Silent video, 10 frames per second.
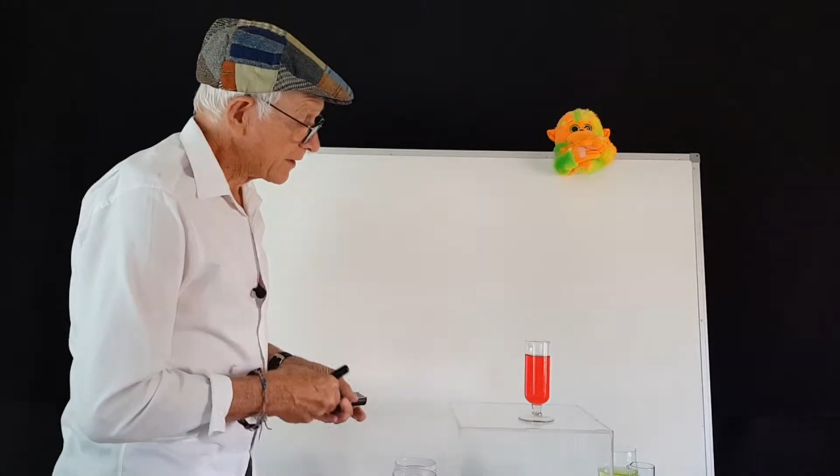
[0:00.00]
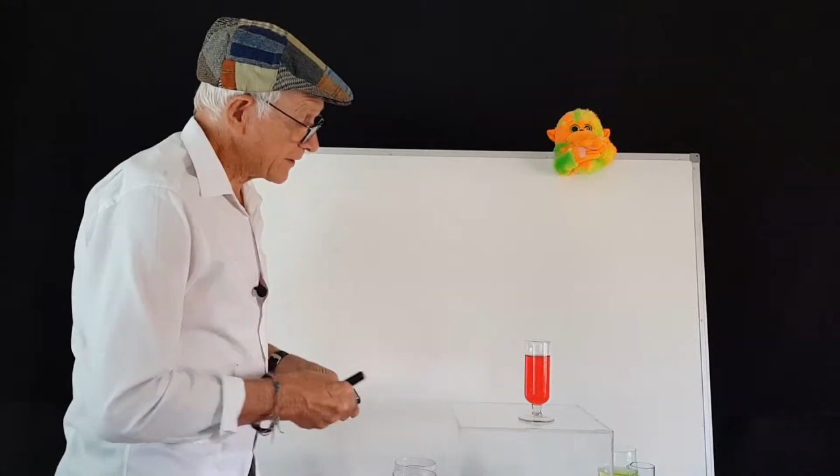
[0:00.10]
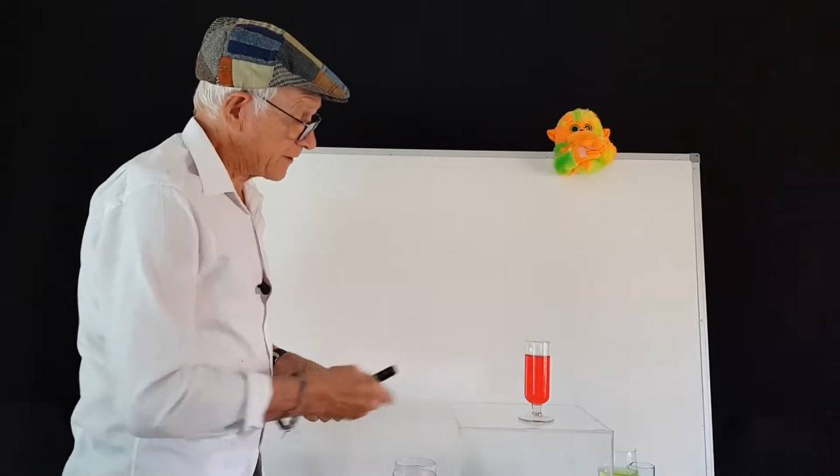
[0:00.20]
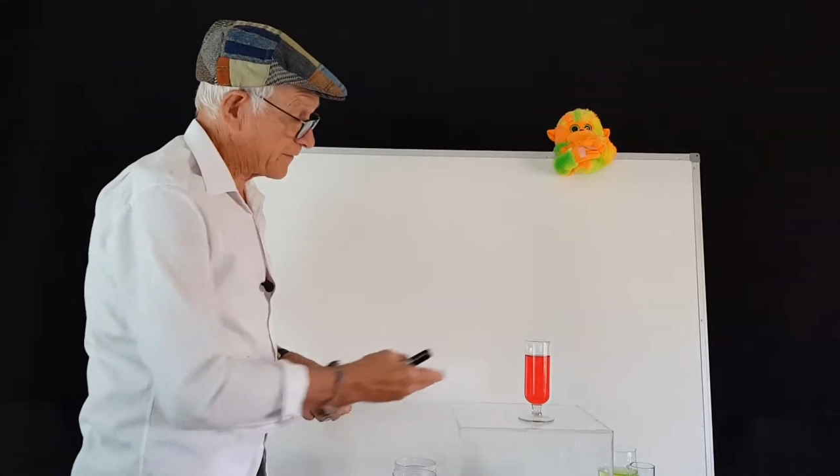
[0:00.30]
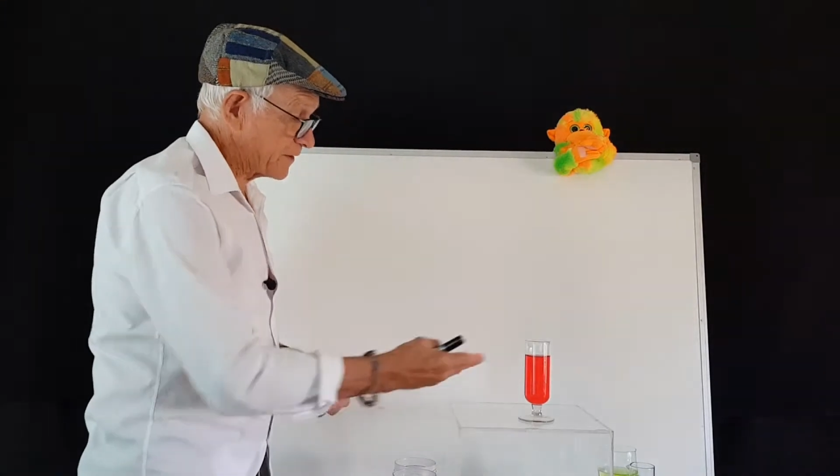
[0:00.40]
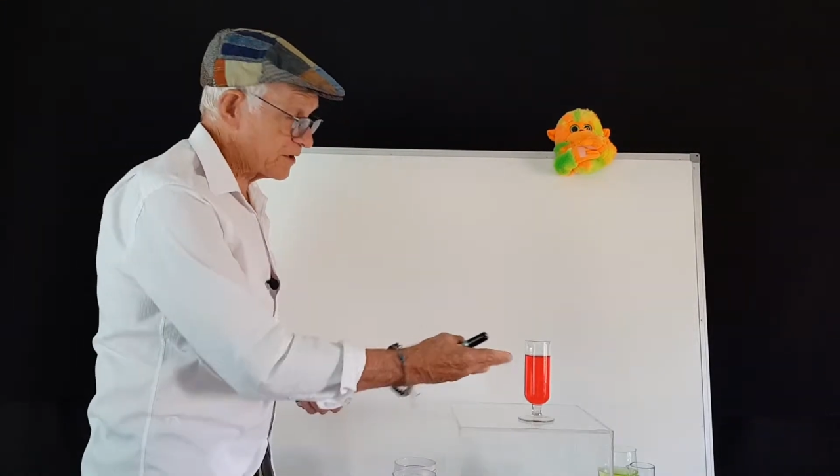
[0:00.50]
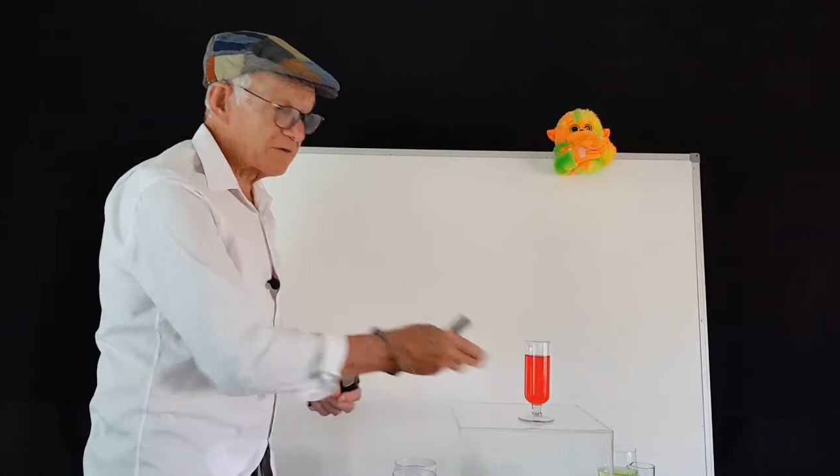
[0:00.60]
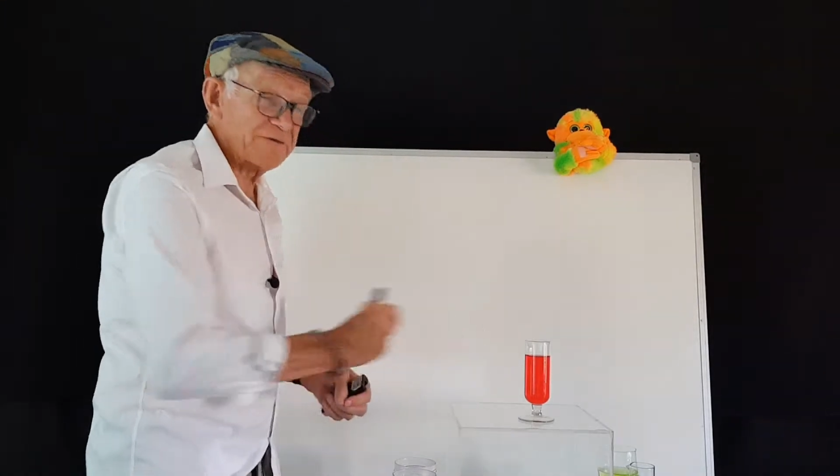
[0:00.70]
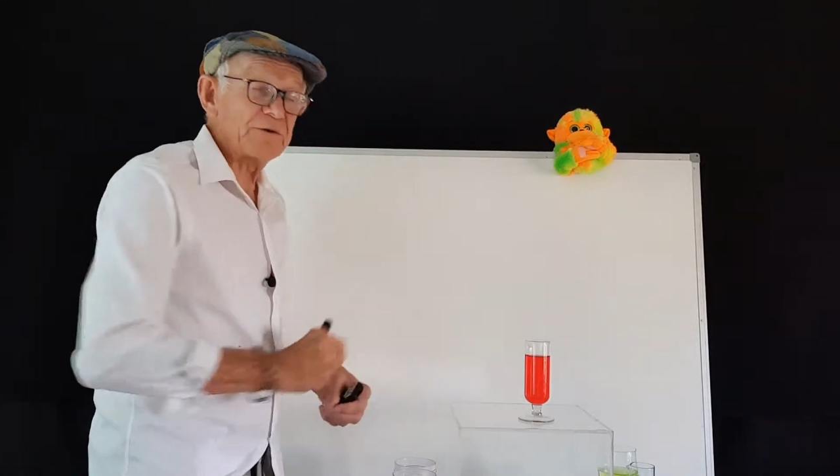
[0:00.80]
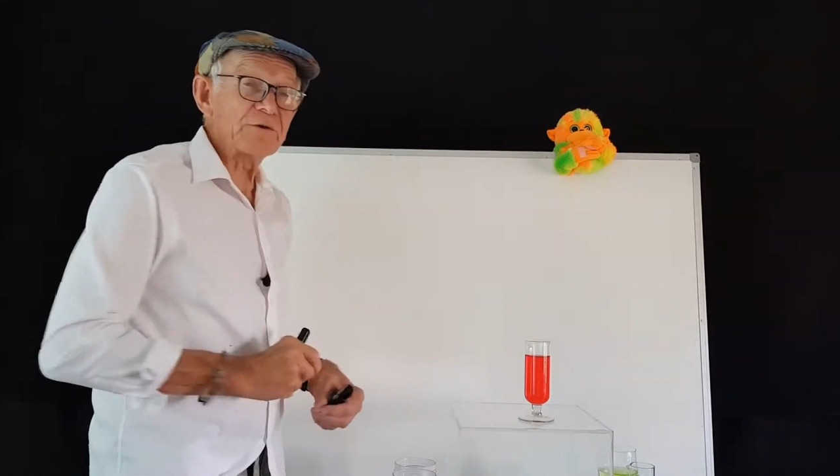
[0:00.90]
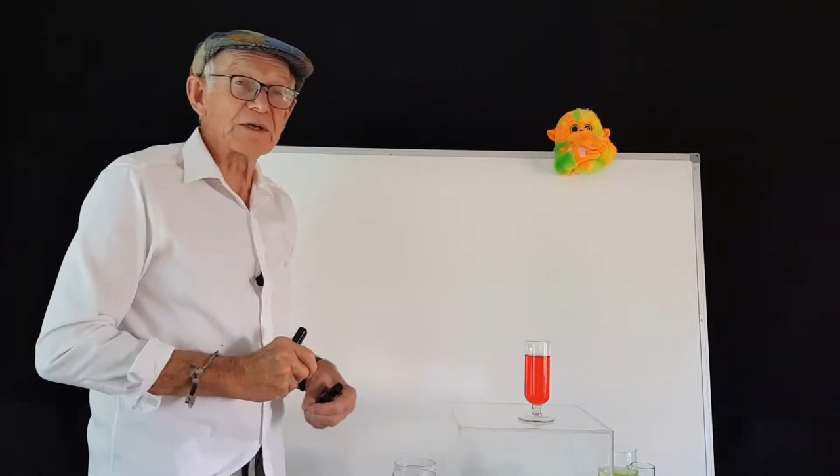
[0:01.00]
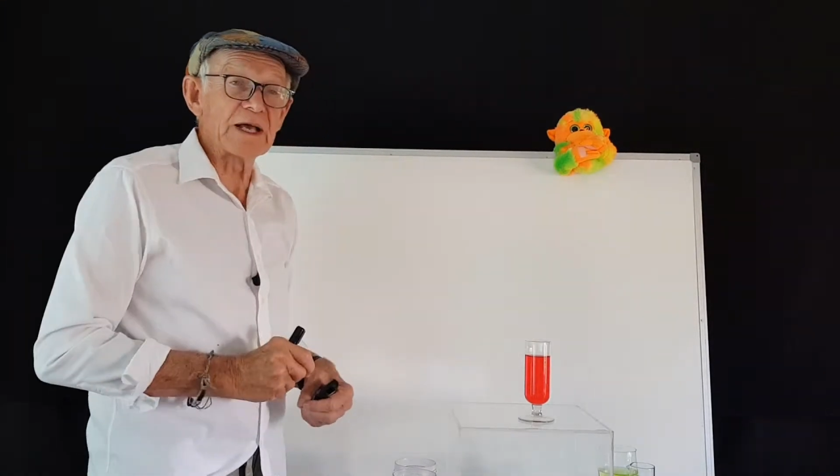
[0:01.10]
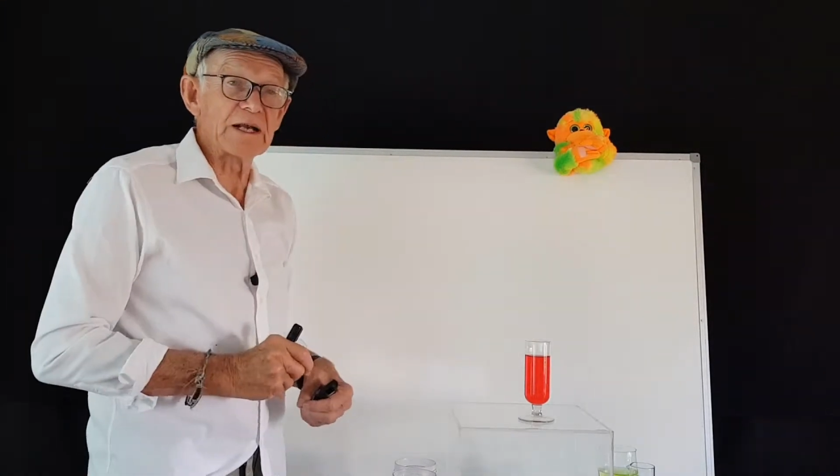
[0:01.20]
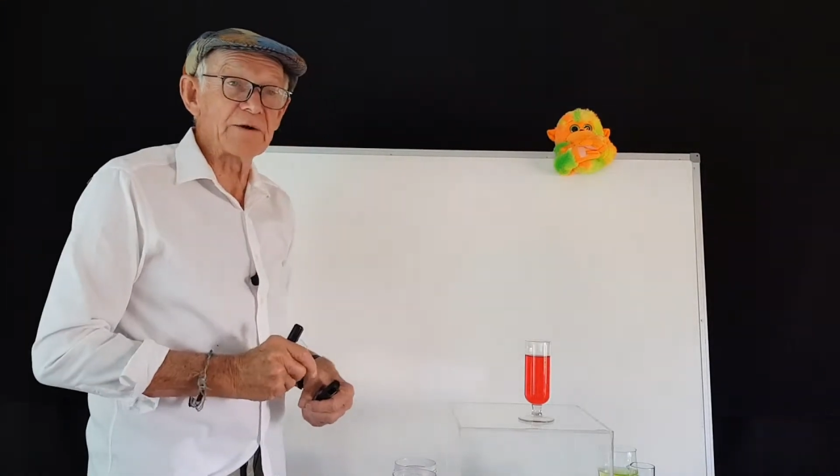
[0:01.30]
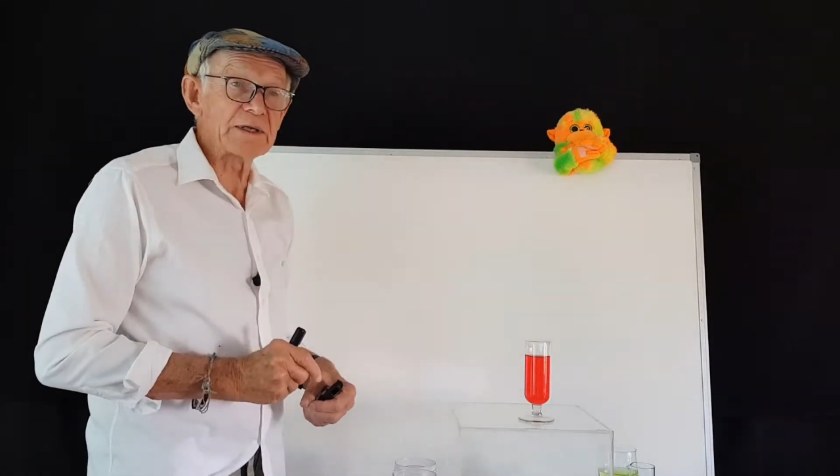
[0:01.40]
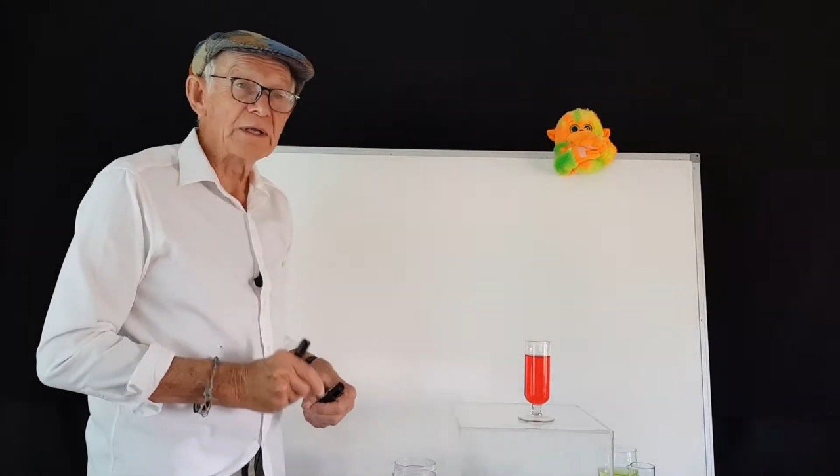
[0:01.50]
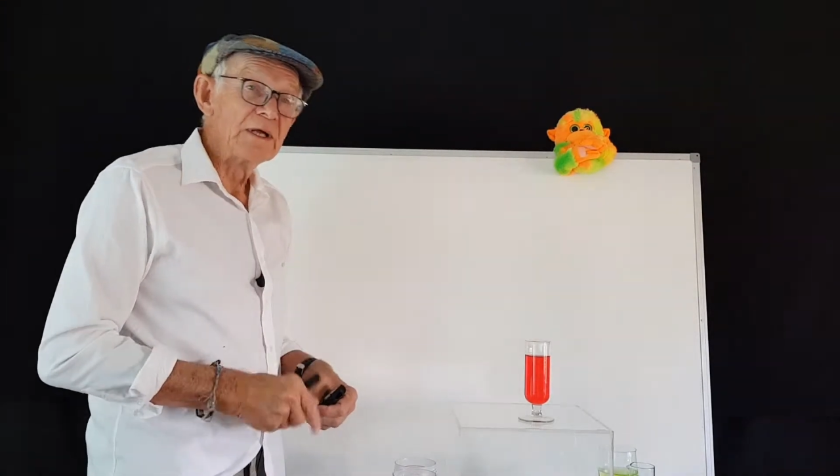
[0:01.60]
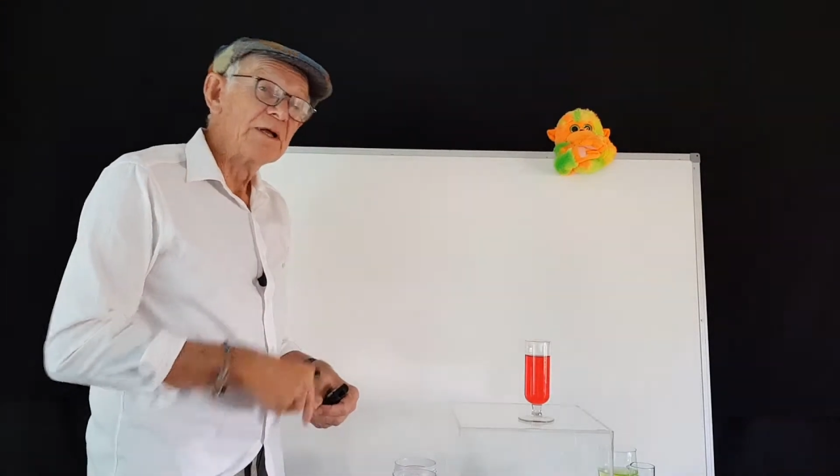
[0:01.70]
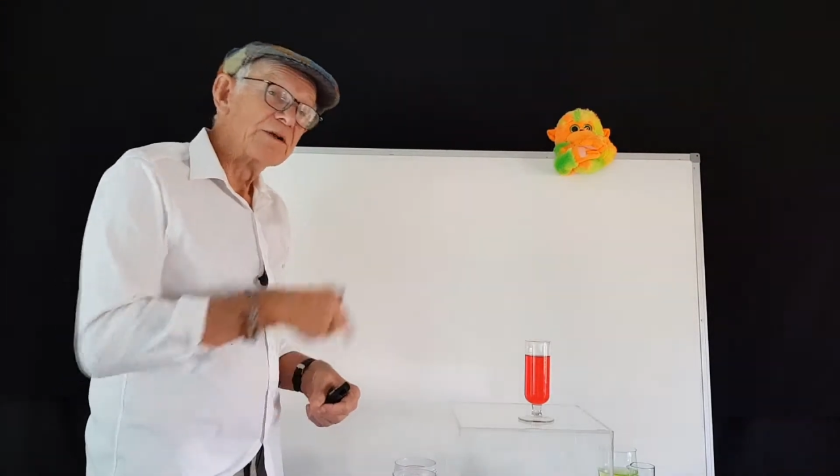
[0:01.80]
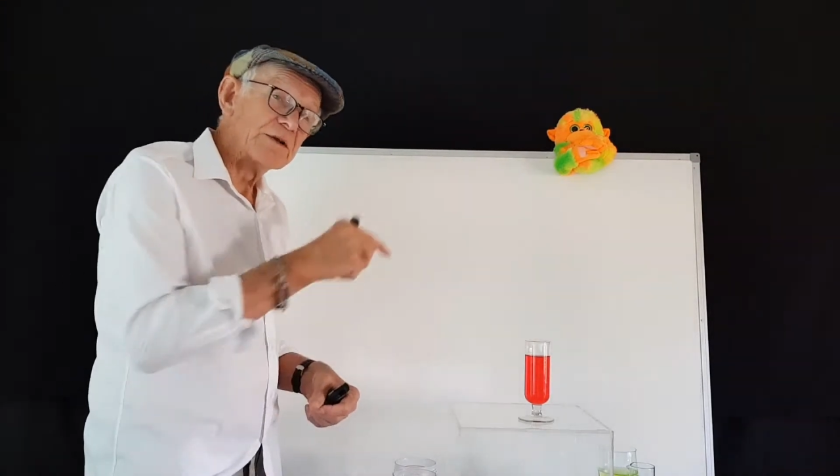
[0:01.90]
that if this is food colouring,
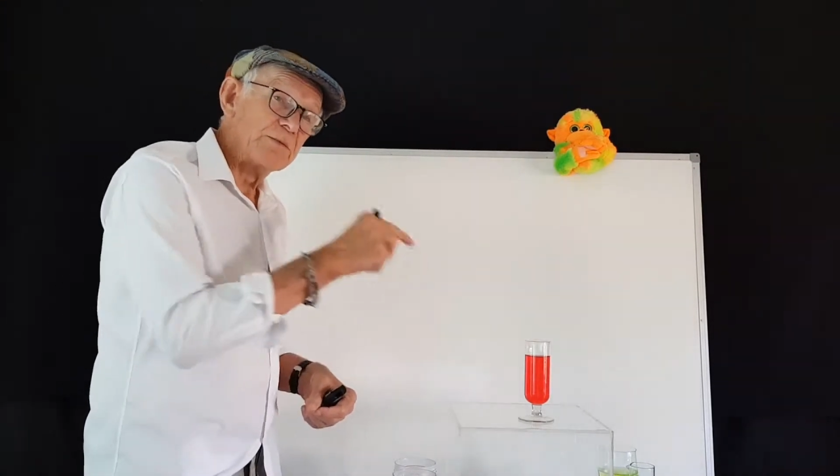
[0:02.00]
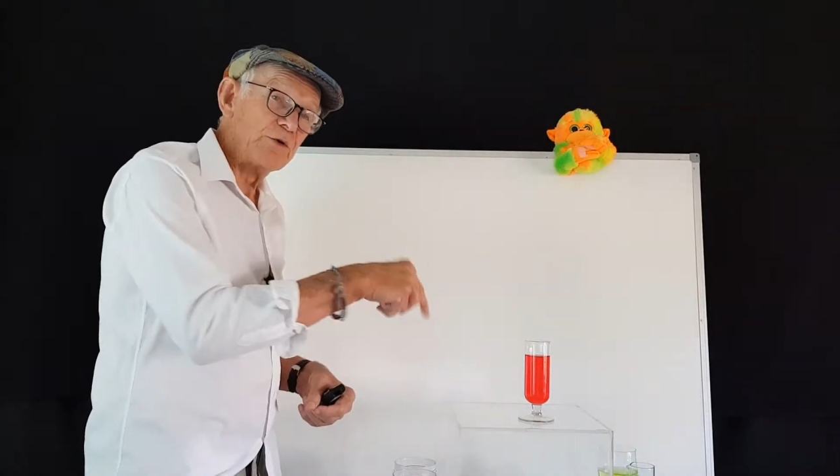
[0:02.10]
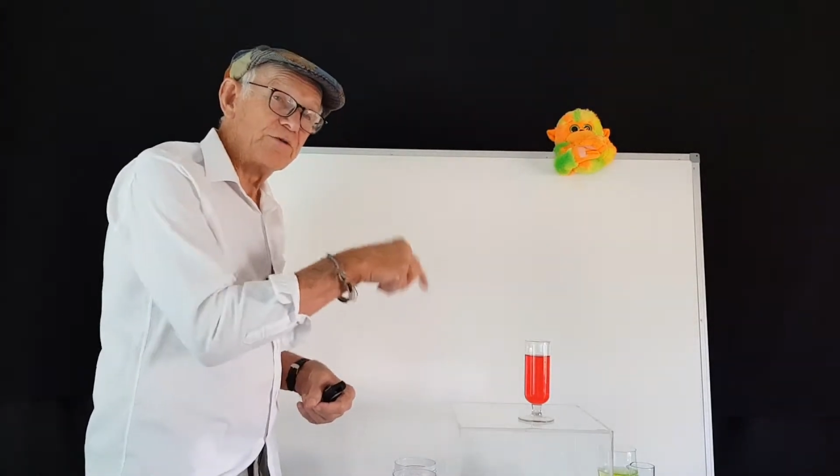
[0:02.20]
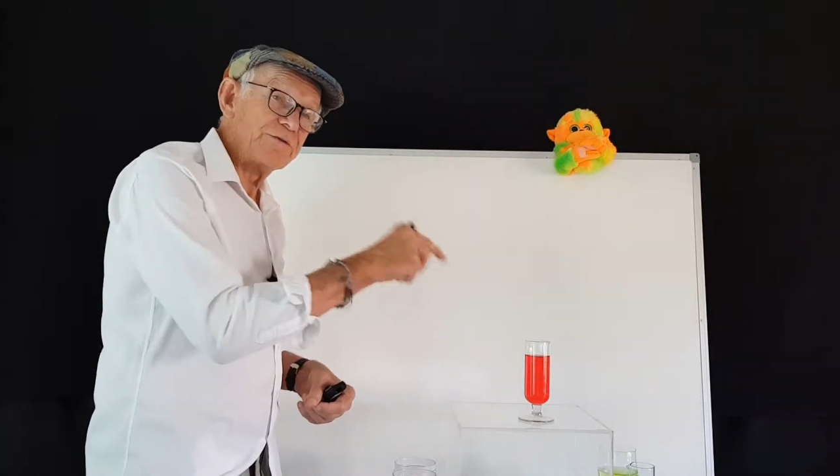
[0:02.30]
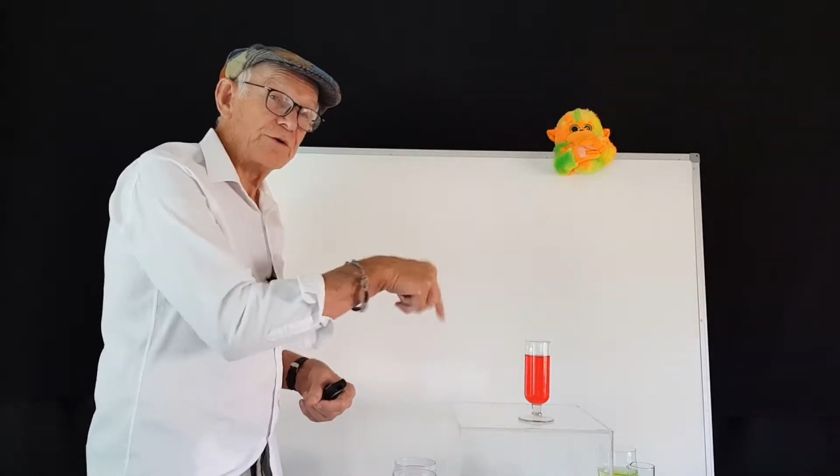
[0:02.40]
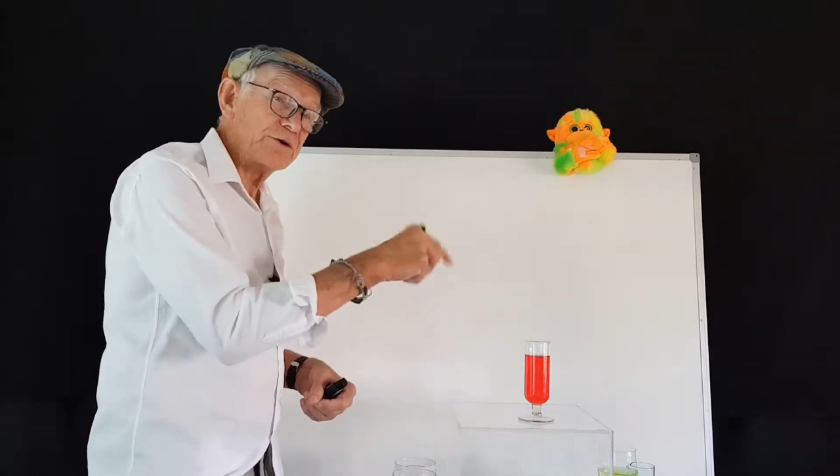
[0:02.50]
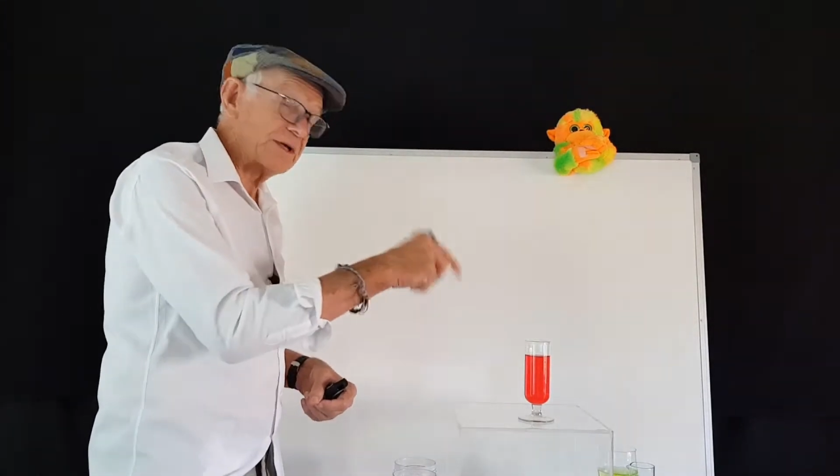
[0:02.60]
the more food